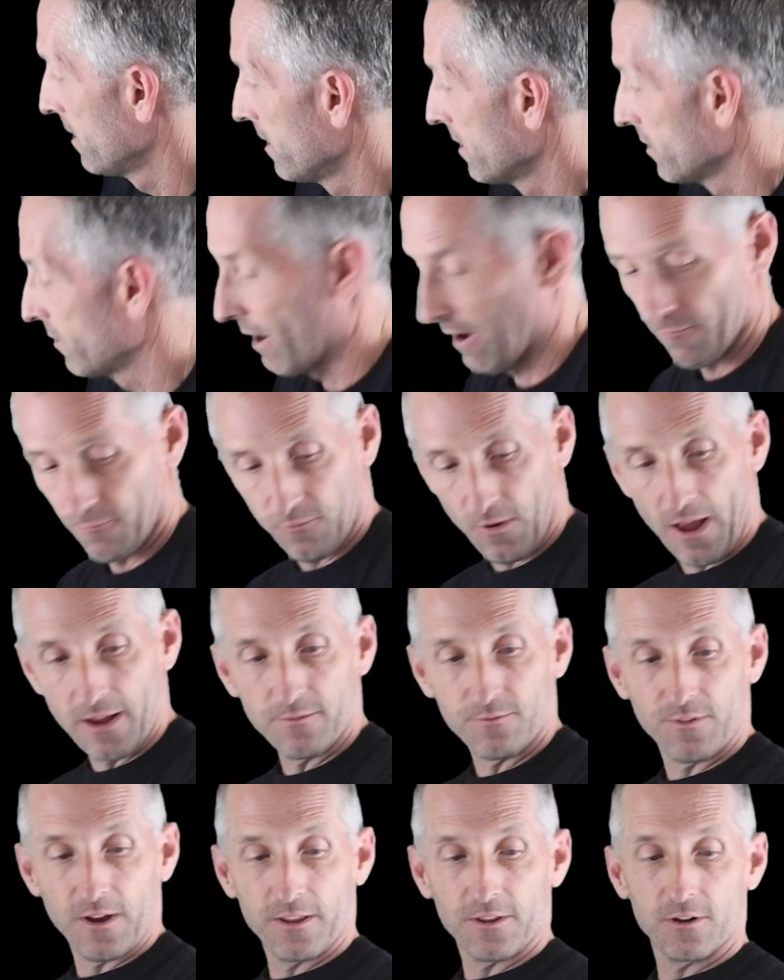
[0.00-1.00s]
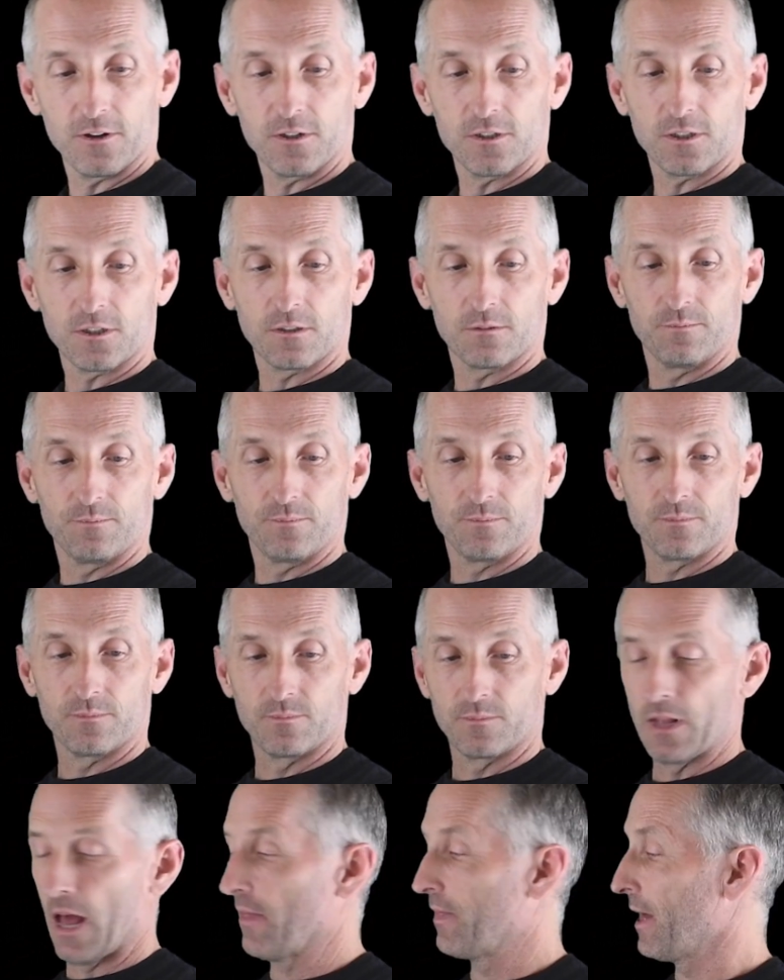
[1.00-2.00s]
You have flight feathers.
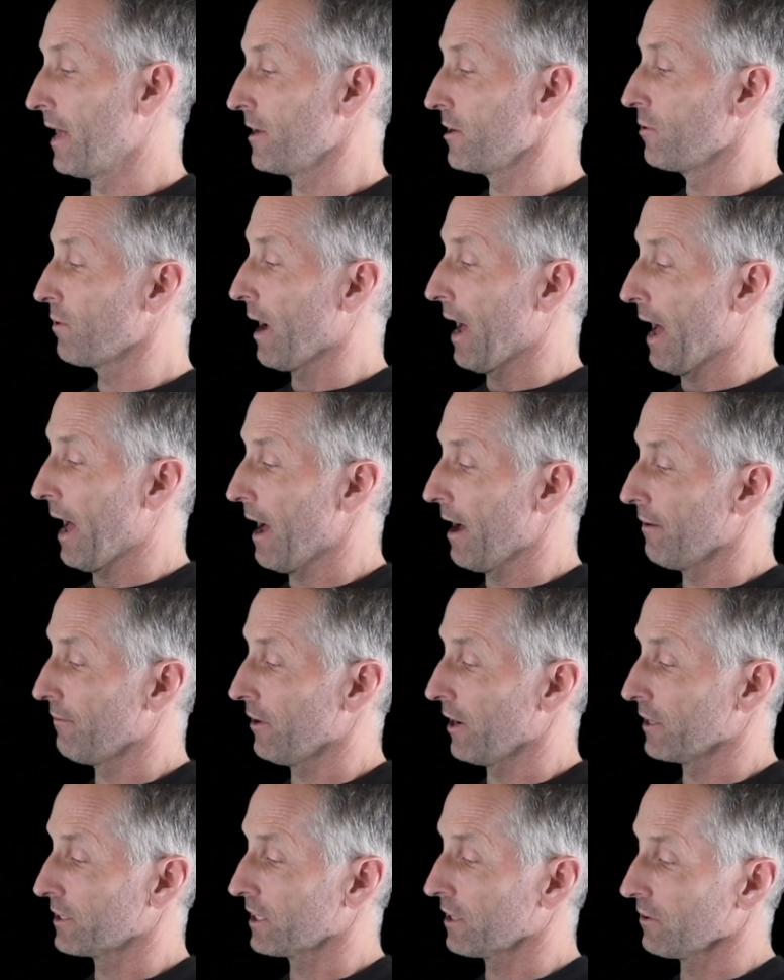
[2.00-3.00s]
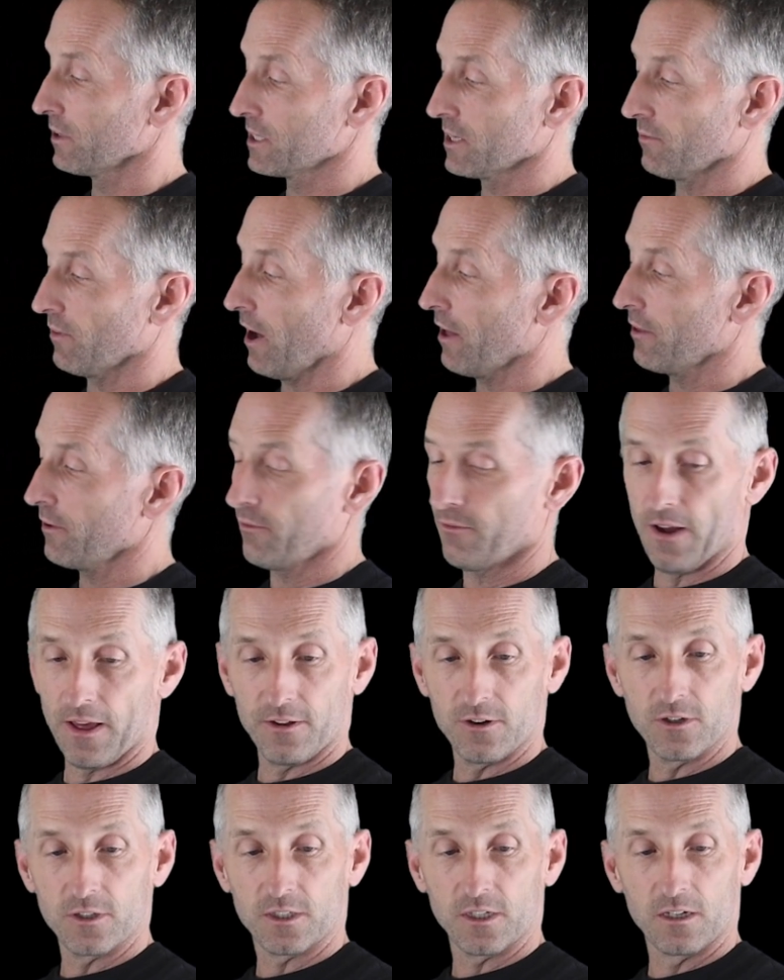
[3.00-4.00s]
And then you have a series of other
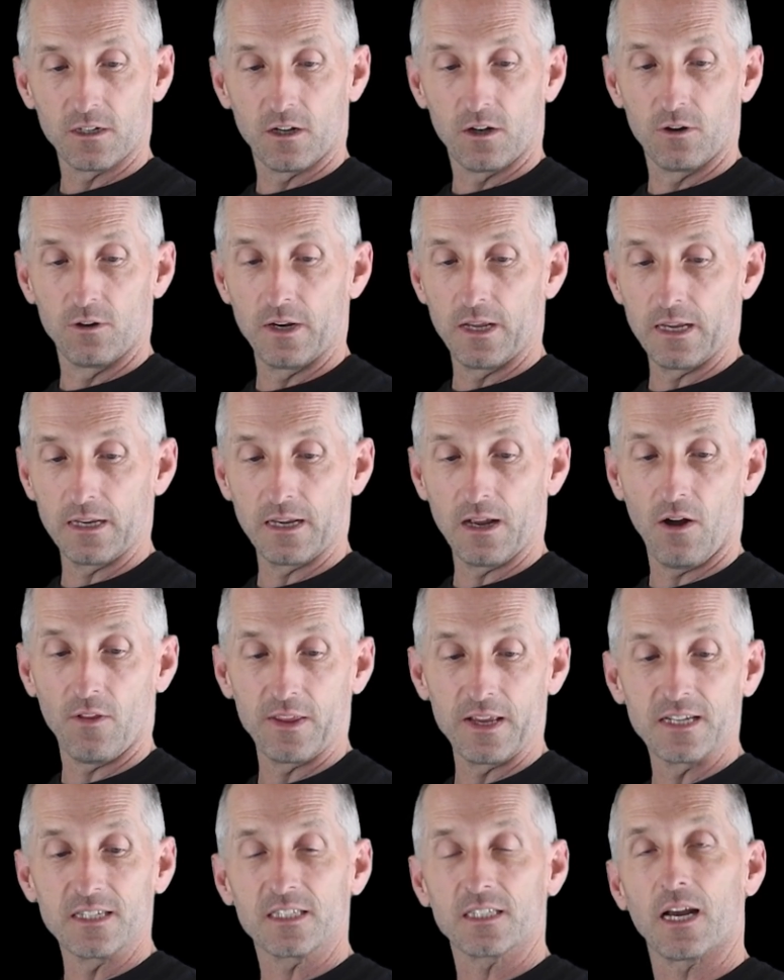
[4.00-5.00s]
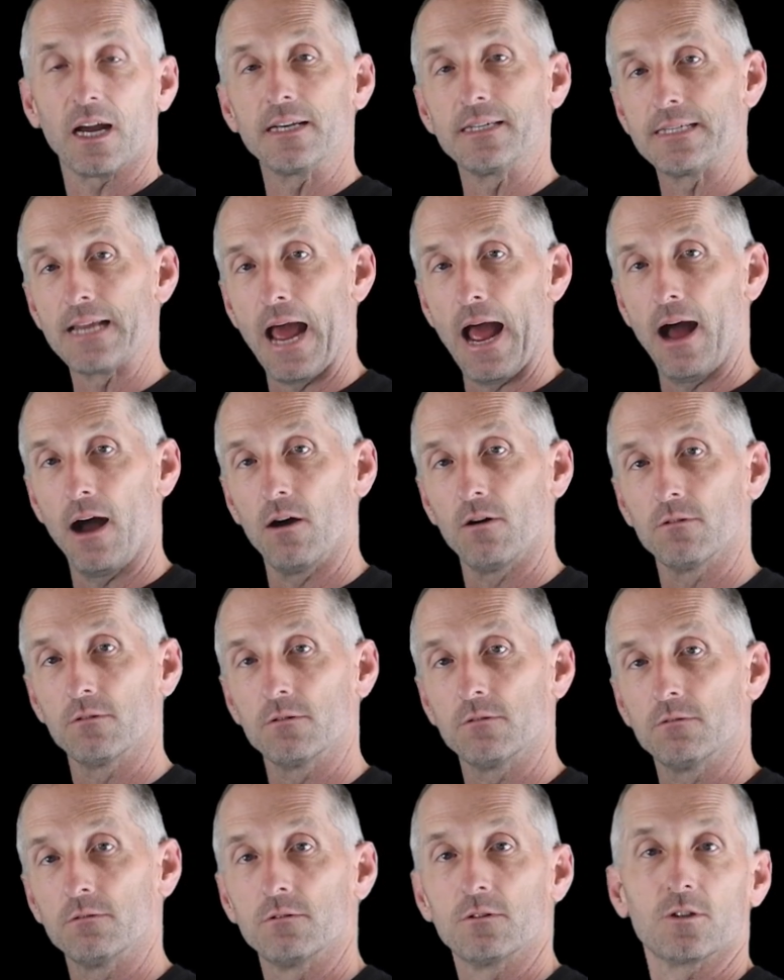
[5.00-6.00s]
feathers, including on the inside
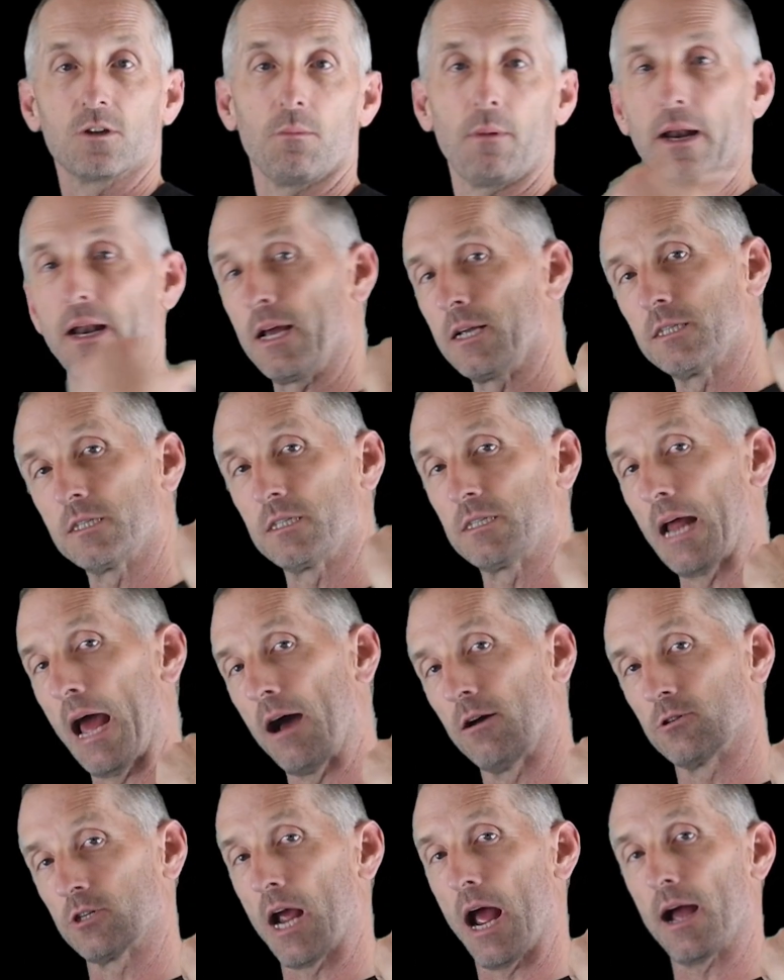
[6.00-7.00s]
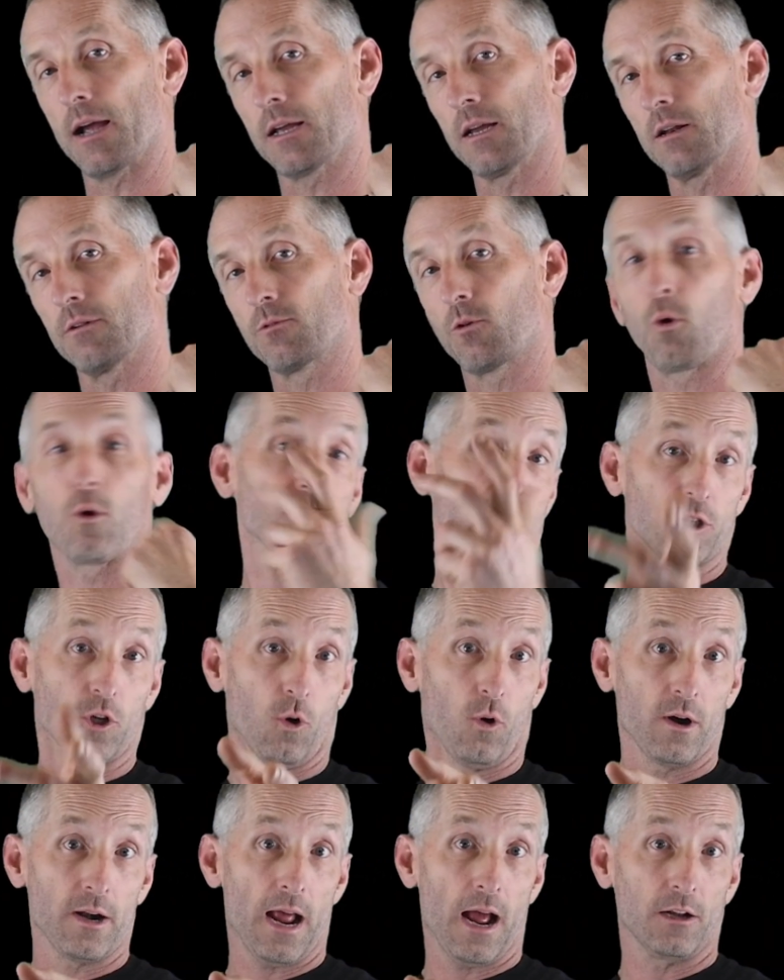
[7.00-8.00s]
down. So my nice down jacket, of course,
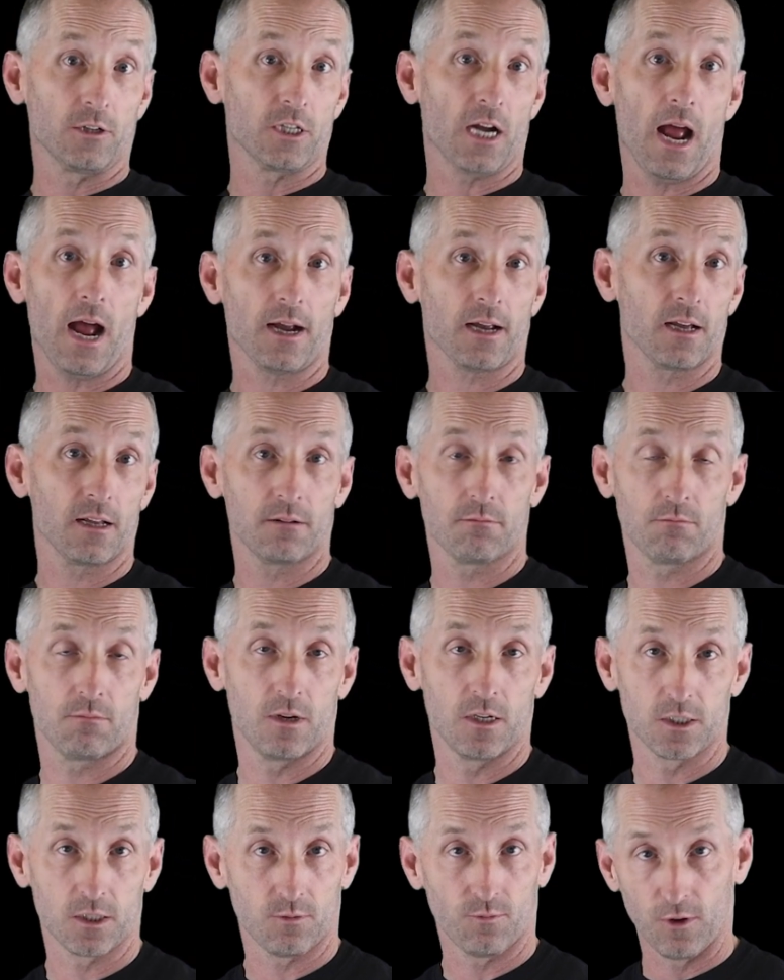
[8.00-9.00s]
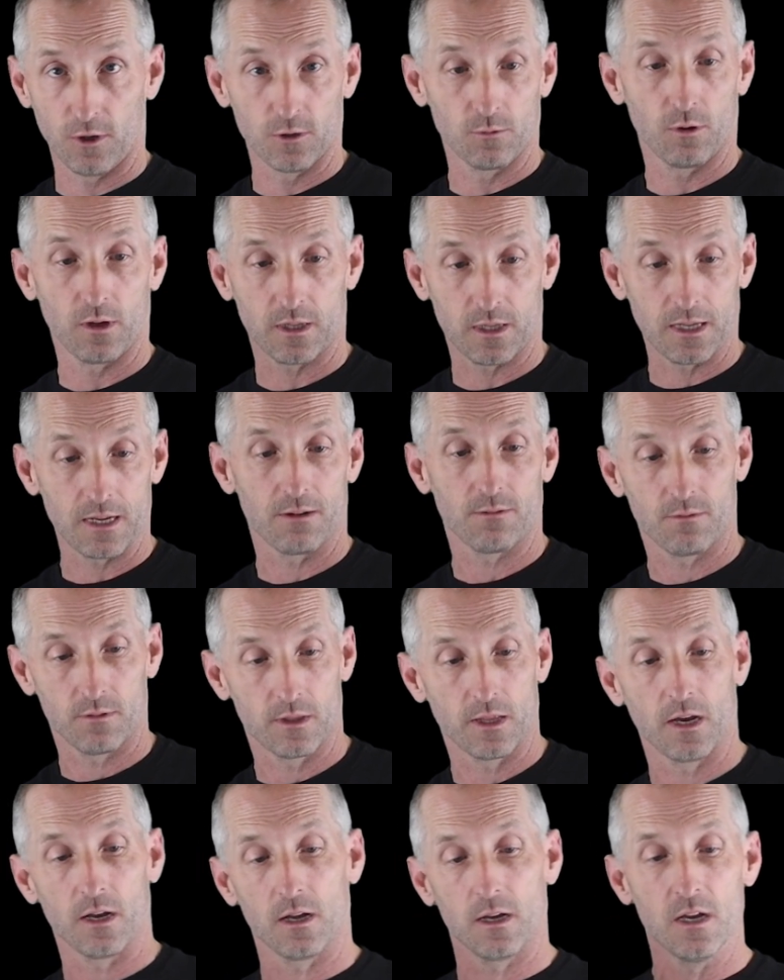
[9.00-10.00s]
your down jacket is filled with
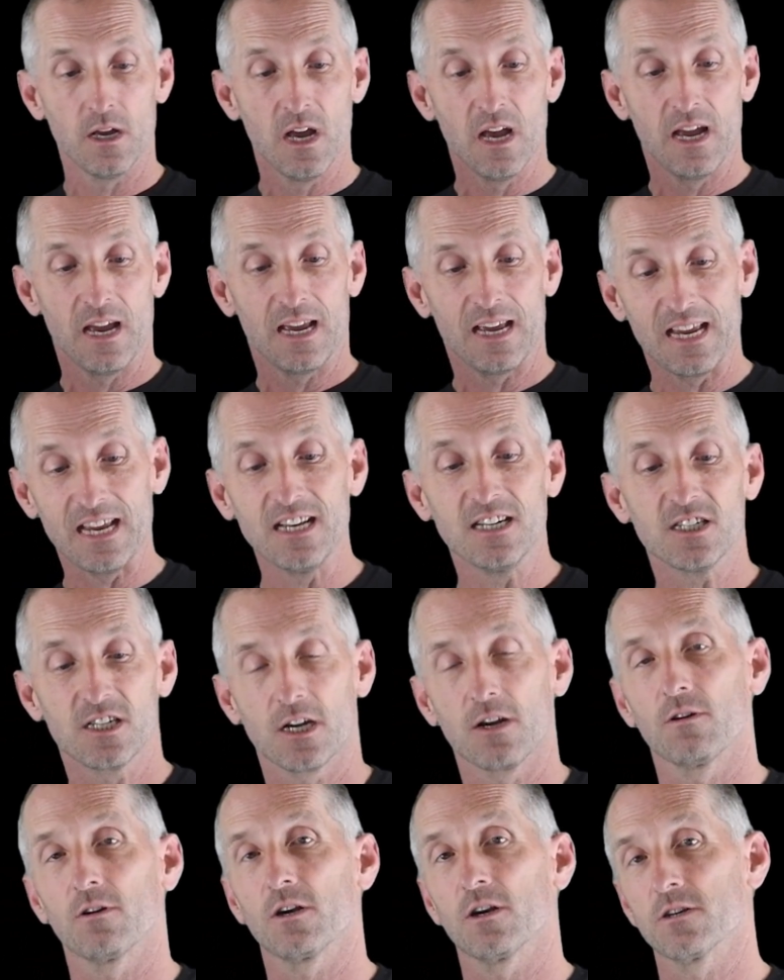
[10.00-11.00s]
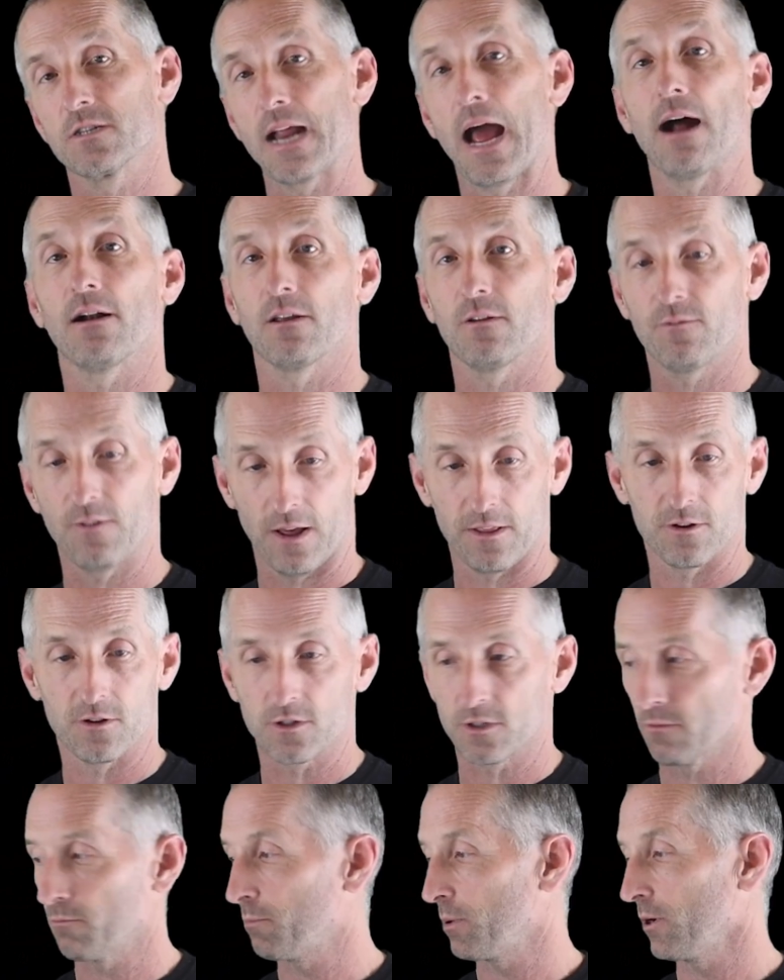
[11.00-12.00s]
the interior downy
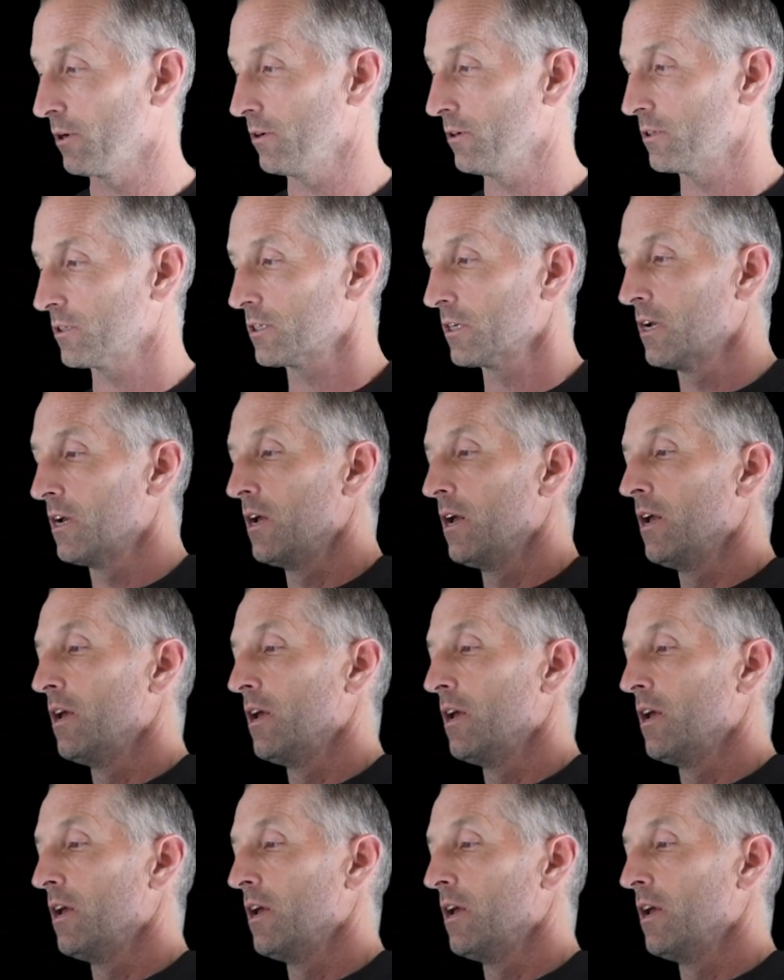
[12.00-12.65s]
feathers of birds.